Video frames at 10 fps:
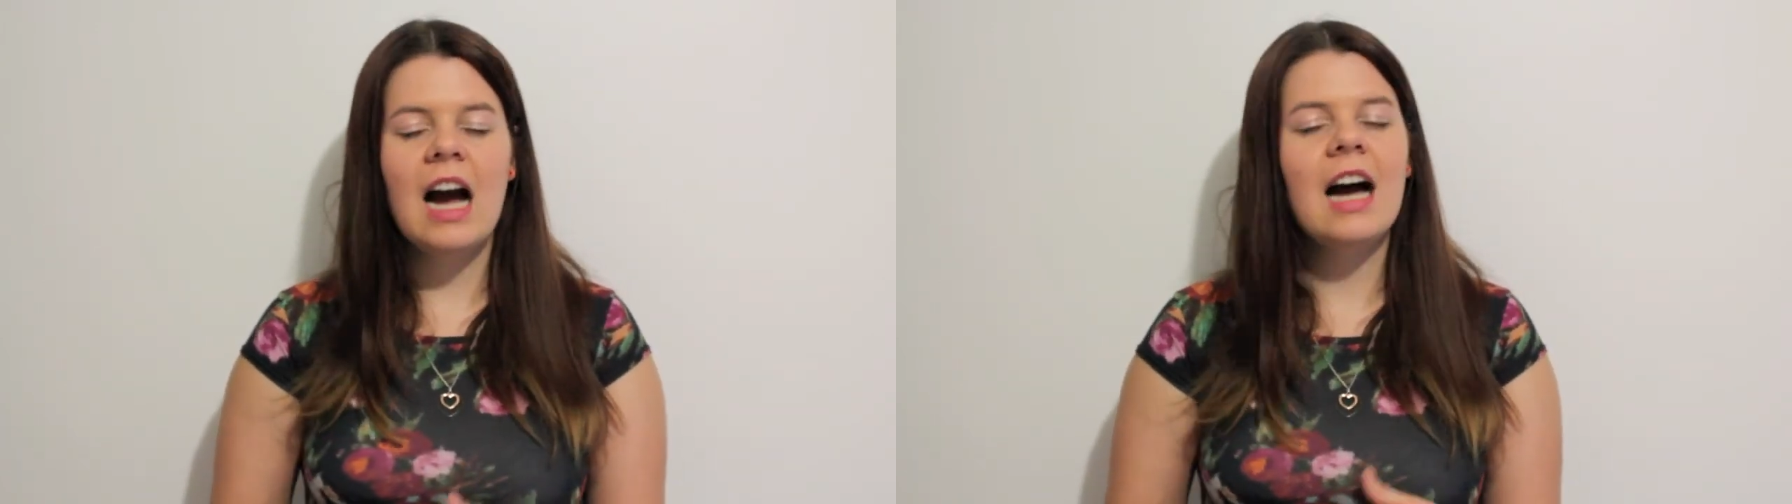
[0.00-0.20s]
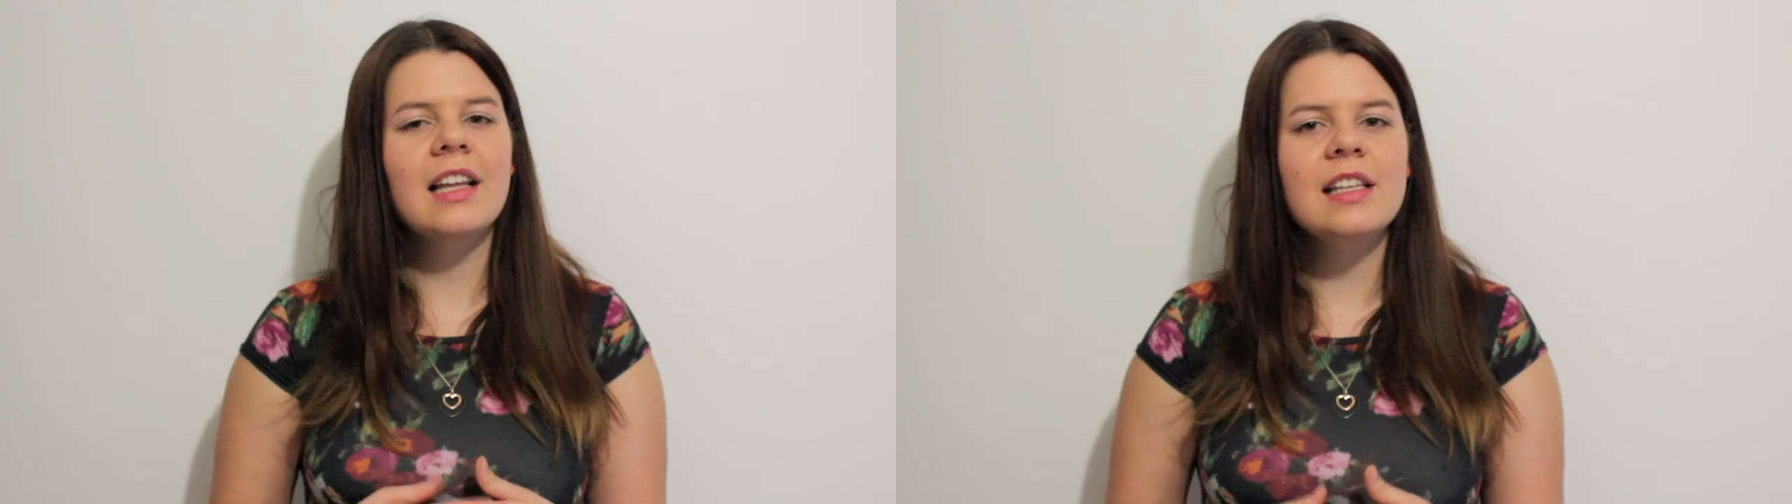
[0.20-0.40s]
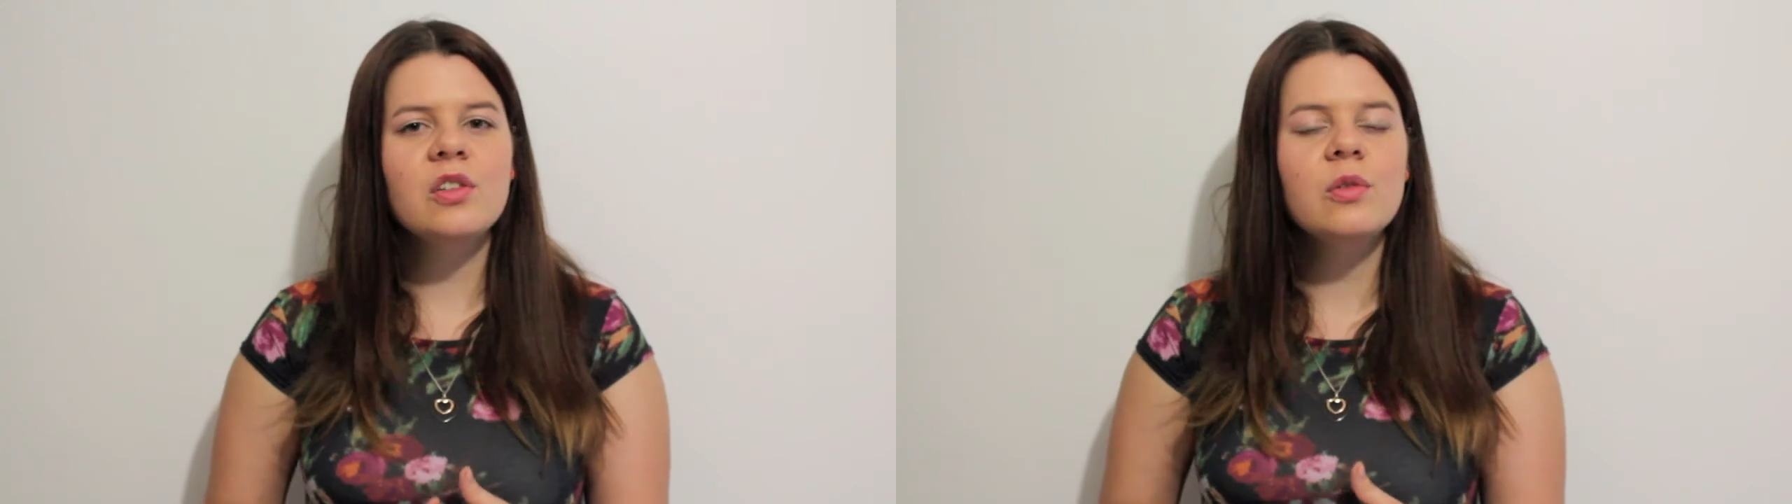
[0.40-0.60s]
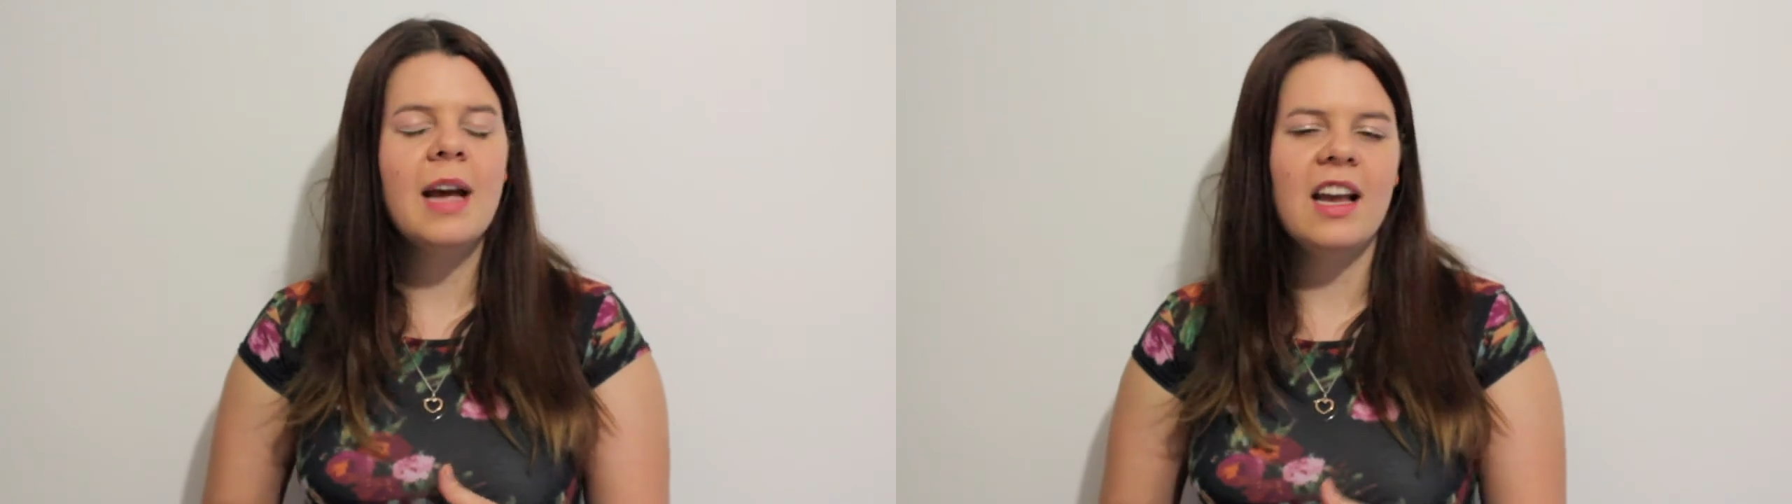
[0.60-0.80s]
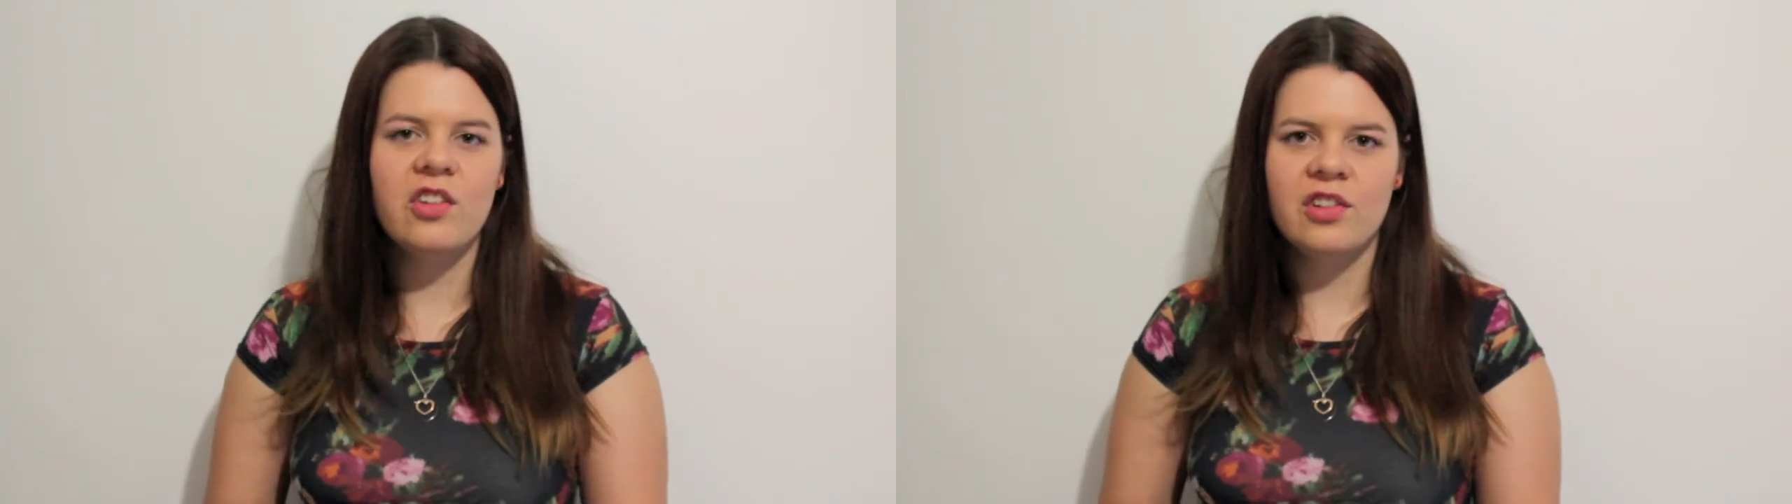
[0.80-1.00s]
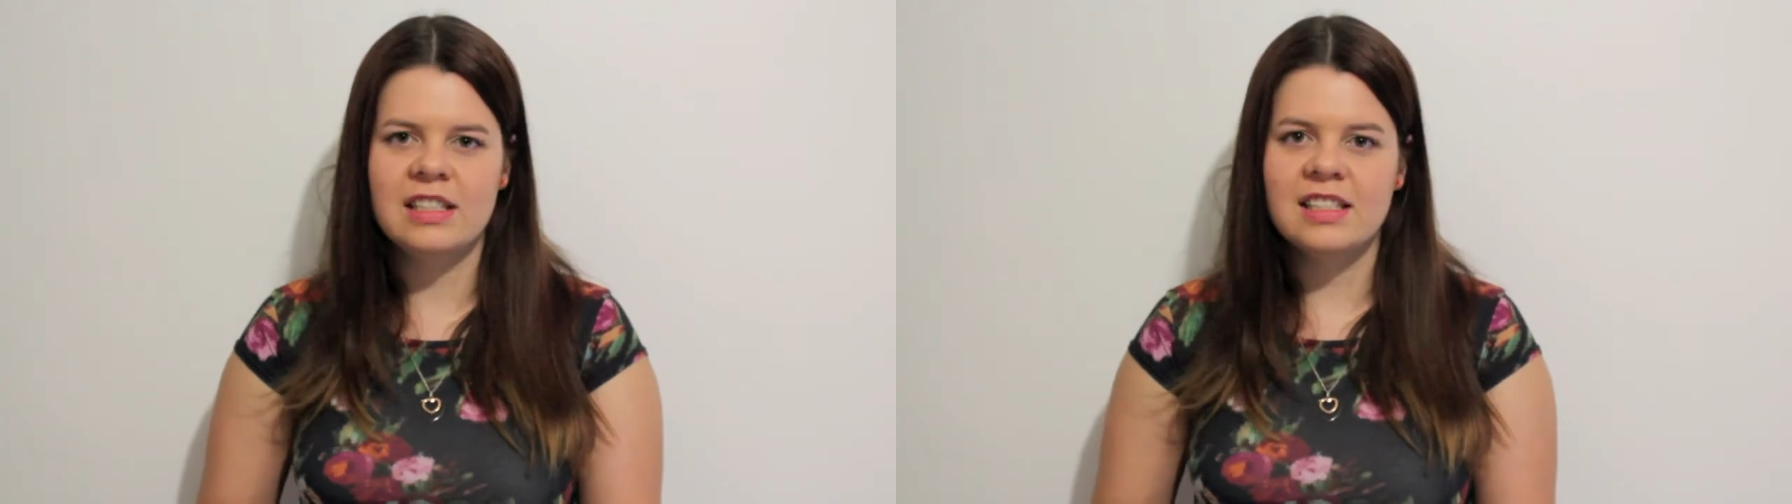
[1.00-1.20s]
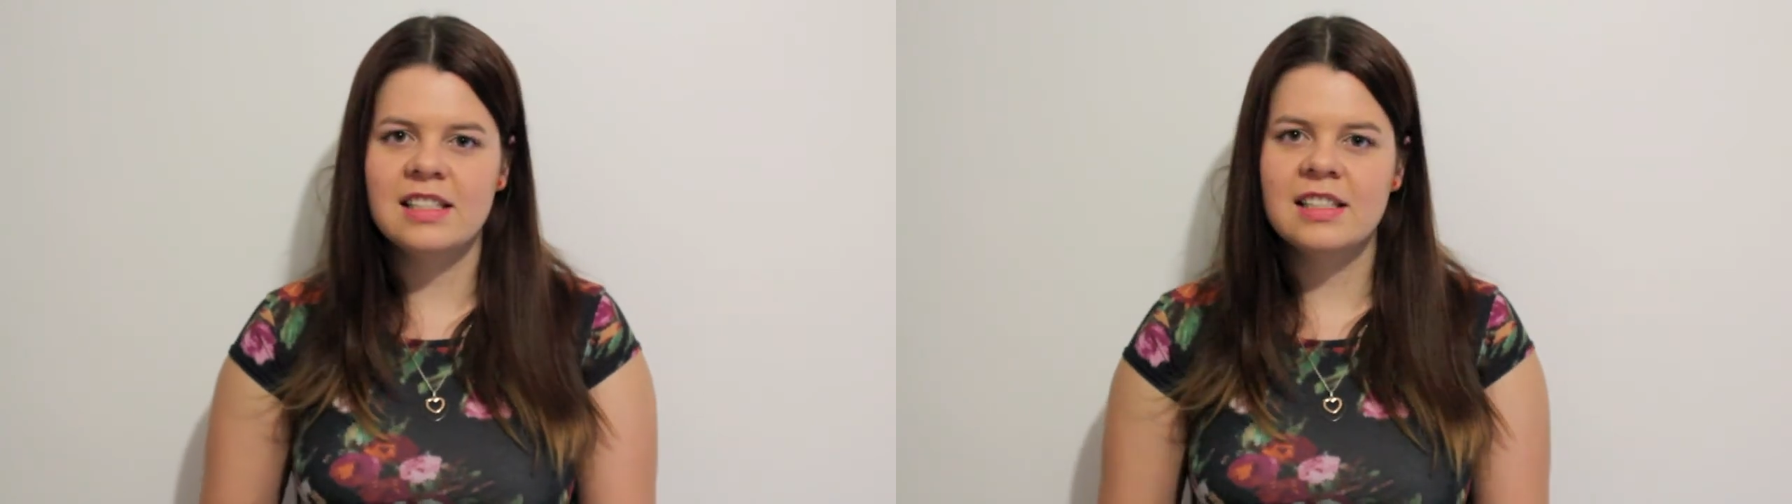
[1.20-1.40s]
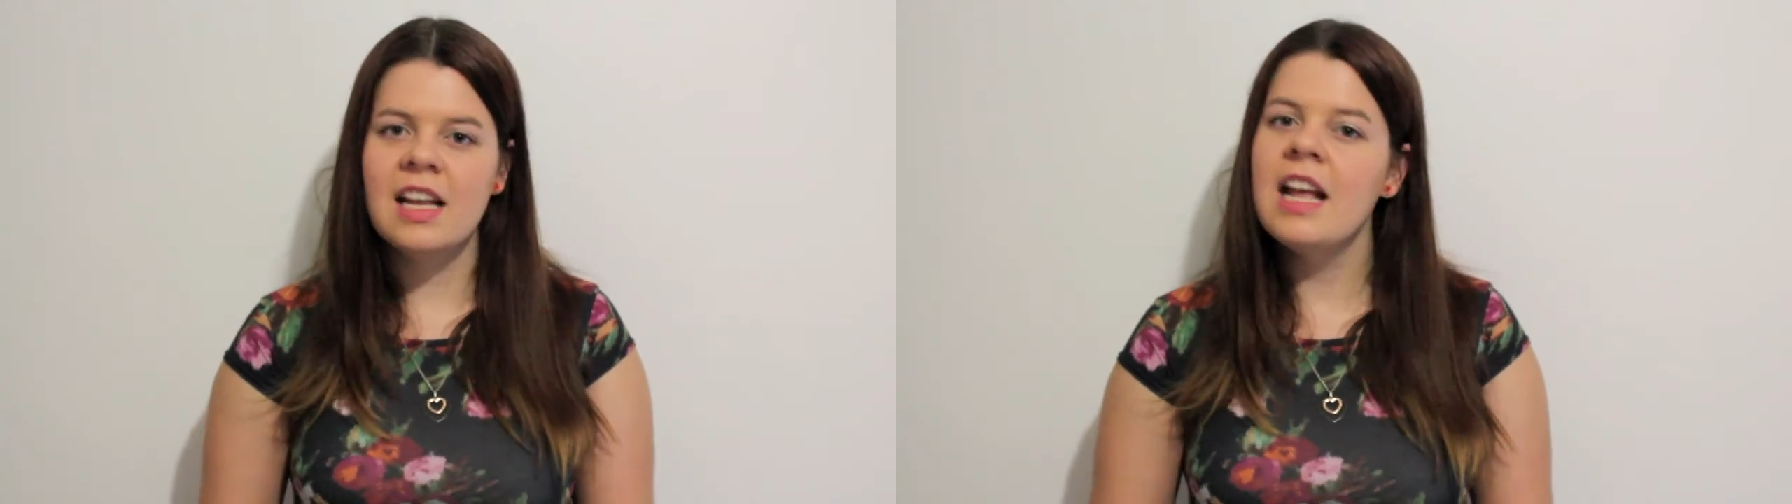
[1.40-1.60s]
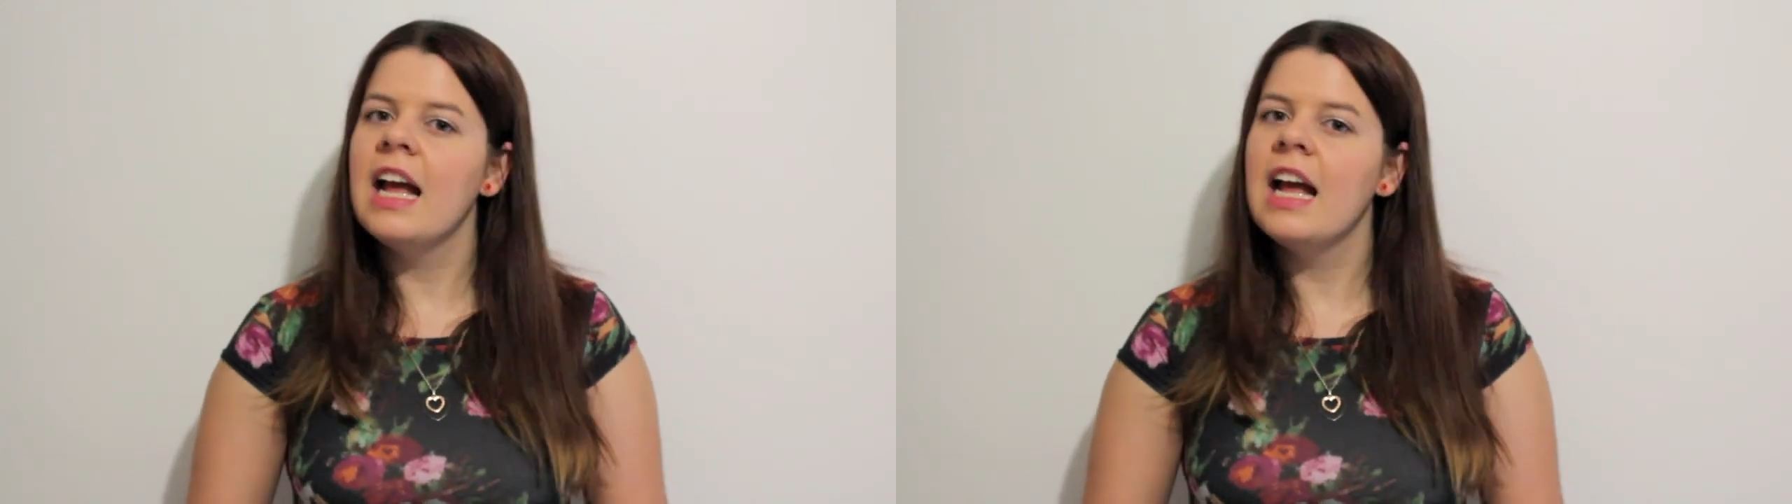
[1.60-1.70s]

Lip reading: a little patience,